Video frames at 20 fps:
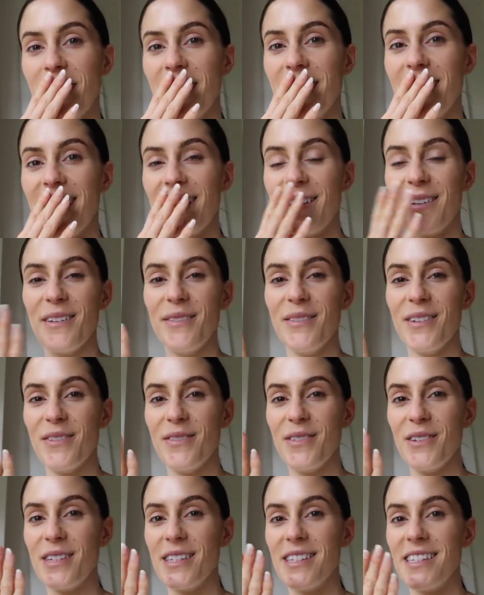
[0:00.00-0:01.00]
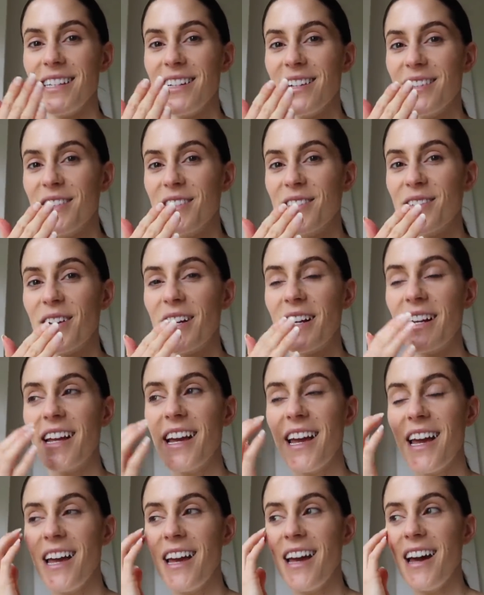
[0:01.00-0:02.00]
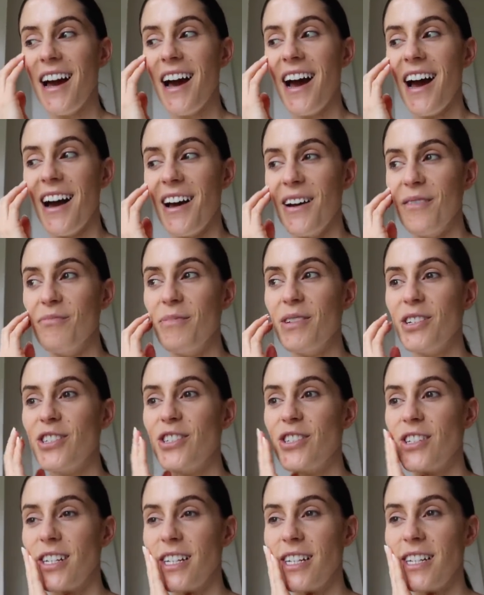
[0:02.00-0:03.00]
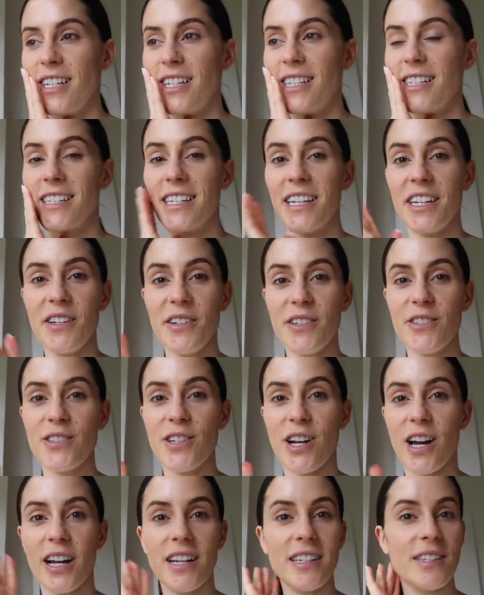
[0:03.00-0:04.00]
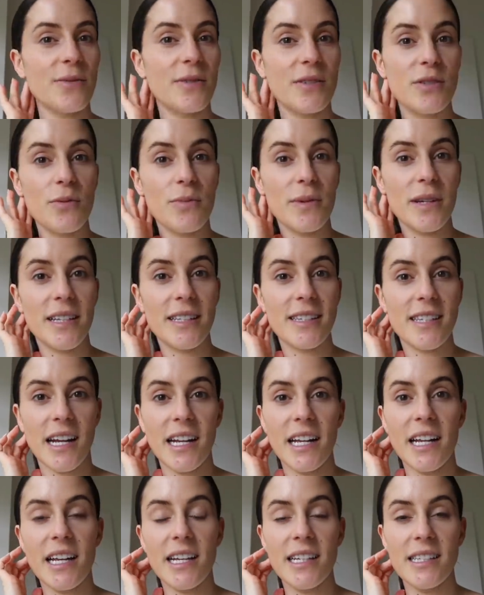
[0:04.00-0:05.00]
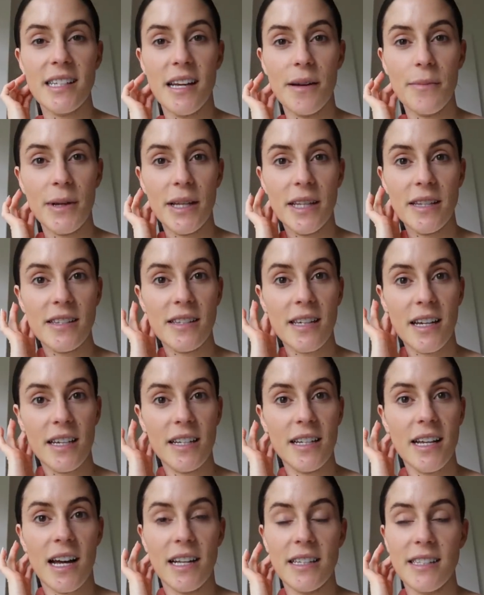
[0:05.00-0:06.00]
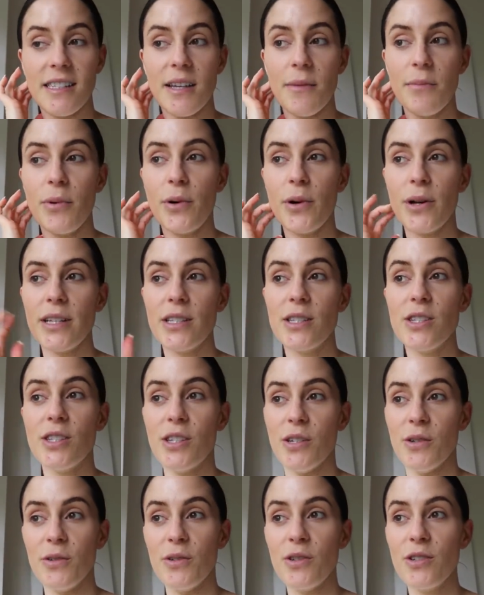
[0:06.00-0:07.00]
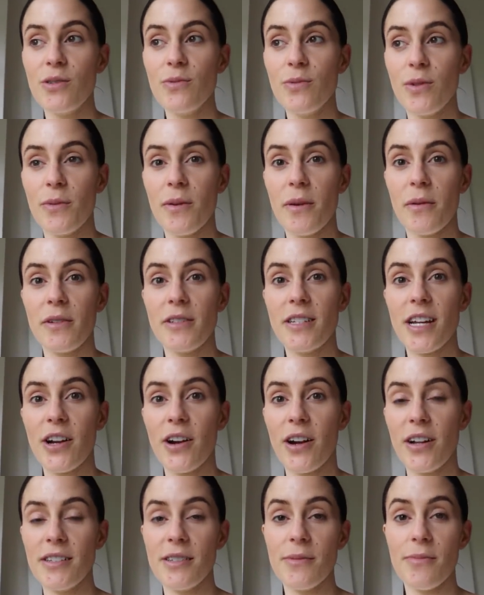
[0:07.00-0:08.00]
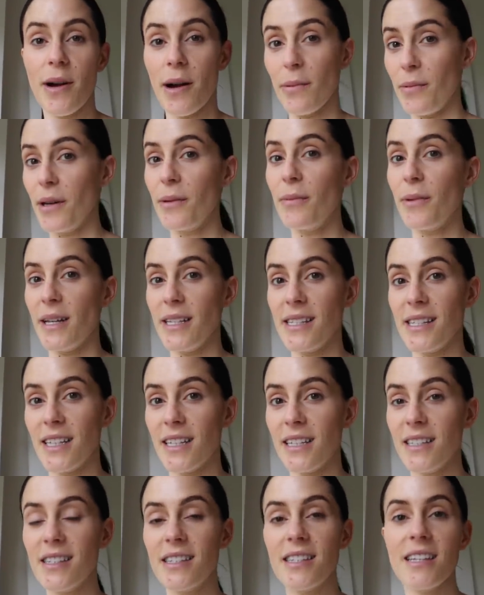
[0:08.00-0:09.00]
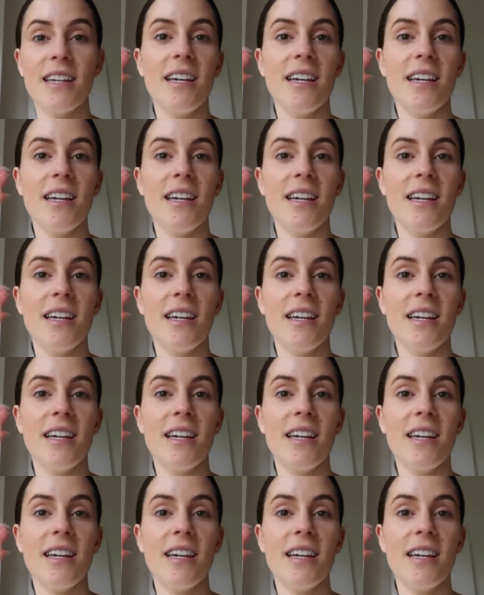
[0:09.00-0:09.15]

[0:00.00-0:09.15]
but I don't even know if you can see it on the screen. Um, but she is getting her shots, which will be exciting because that means that at some point soon, we'll be able to take her out into public places.